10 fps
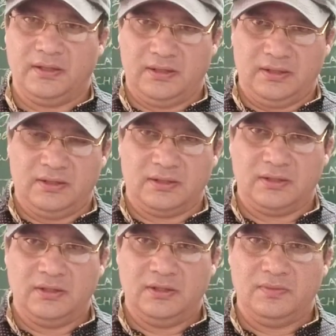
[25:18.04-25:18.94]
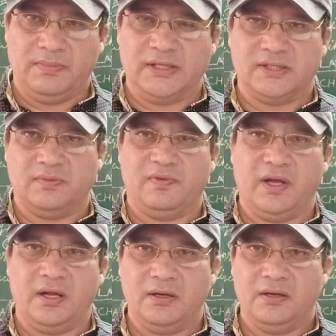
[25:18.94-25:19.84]
in the bell shaped
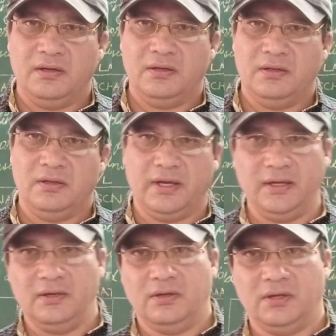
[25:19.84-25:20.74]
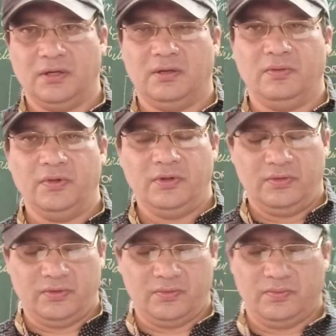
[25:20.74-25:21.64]
flower, right?
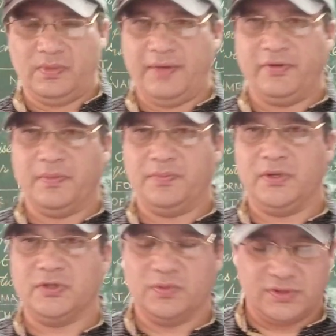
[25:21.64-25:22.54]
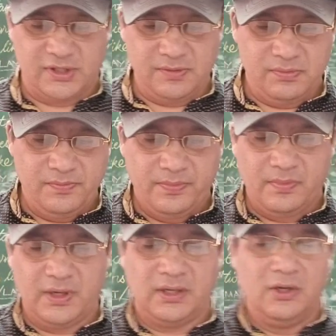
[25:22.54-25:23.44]
Having my peaceful sleep,
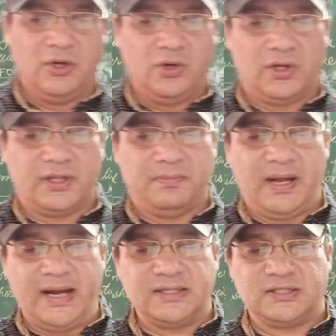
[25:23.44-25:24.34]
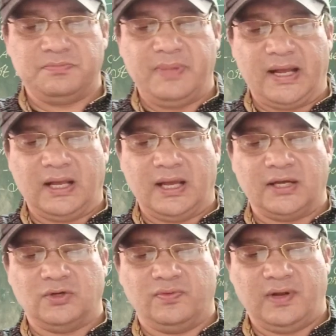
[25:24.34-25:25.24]
right? On the bat's back,
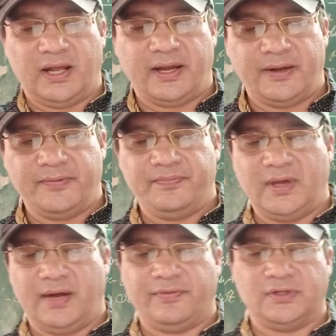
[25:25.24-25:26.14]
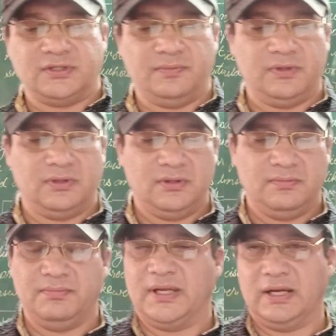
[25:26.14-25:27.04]
I do fly after summer
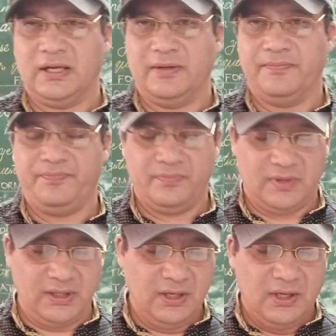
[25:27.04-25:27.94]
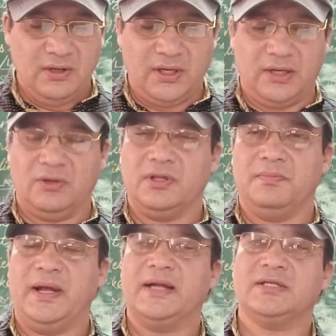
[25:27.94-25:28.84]
merrily, right? And on the
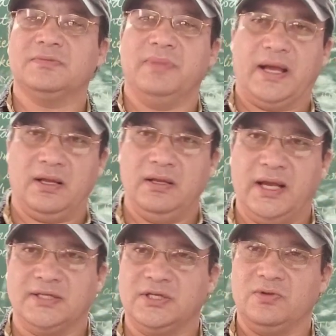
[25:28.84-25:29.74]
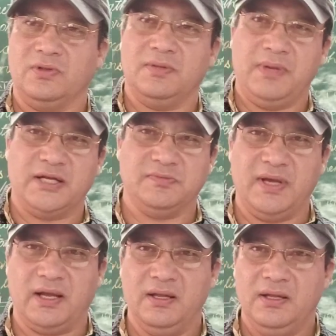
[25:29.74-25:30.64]
bat's back, I sit on the bat's
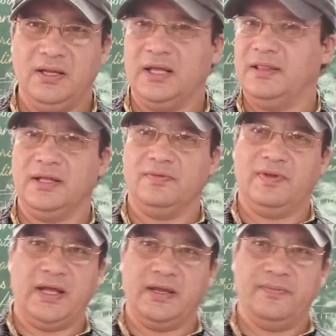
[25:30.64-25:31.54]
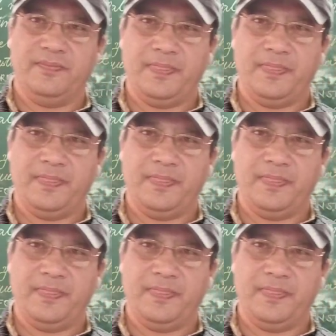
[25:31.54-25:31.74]
back and then fly